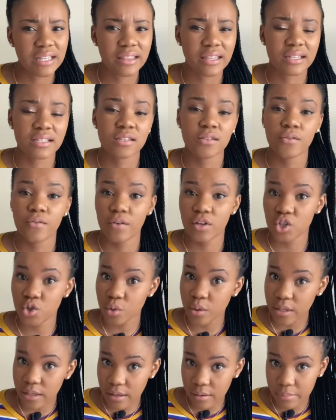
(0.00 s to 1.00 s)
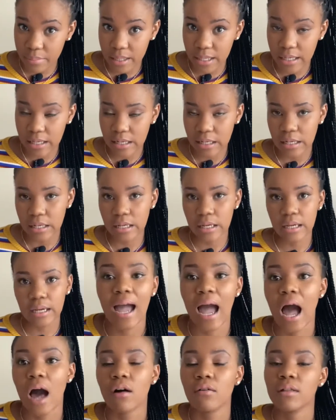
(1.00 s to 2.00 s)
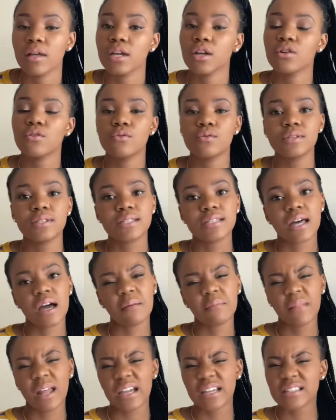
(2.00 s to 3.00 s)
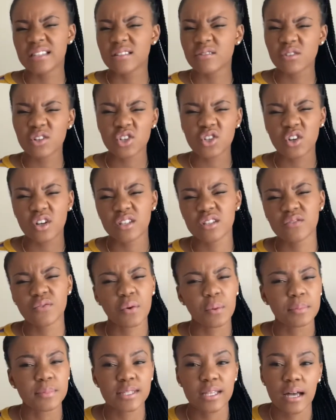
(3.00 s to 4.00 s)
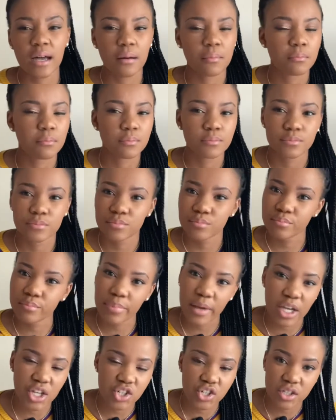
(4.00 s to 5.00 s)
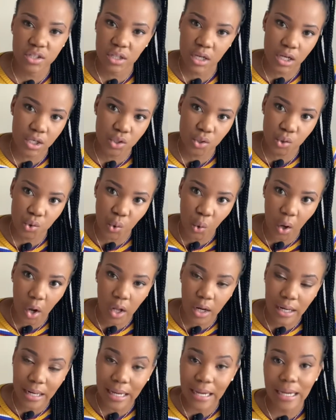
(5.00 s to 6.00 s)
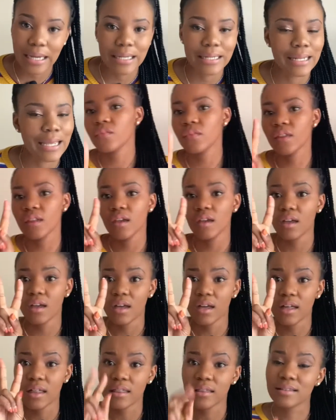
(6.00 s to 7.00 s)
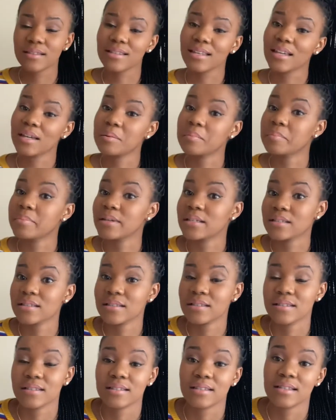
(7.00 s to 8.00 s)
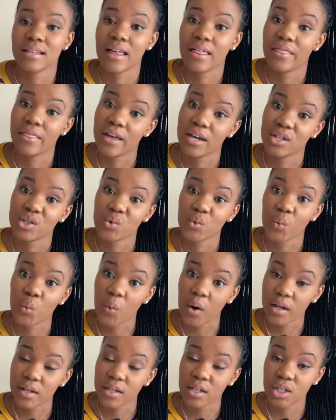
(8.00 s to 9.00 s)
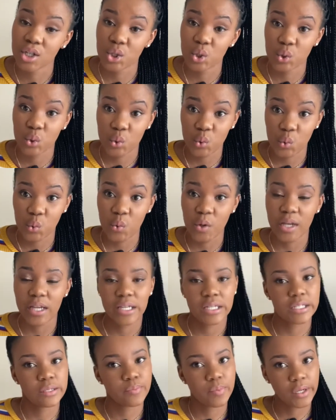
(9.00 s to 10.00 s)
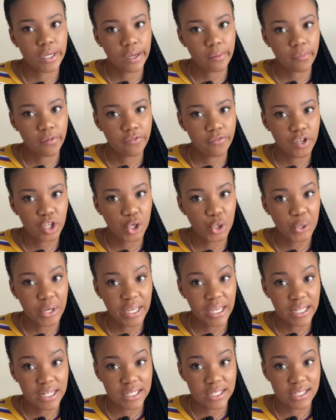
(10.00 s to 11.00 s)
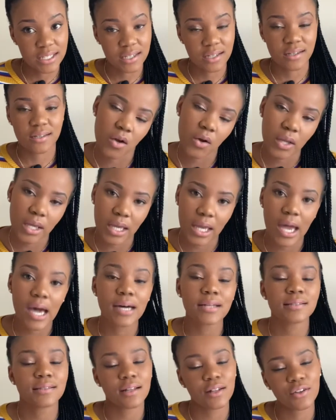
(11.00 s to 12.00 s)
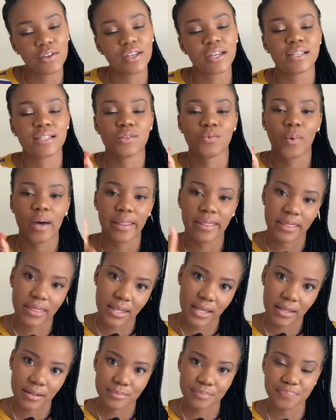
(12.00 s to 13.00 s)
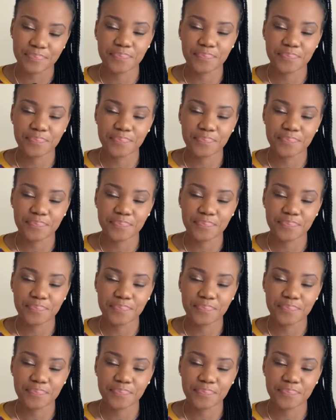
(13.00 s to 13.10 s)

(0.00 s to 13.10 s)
that's visually appealing. I'll include some like screenshots from some pages I saw online. The second business that one could do is become a video editor. Okay, I'll tell you guys one thing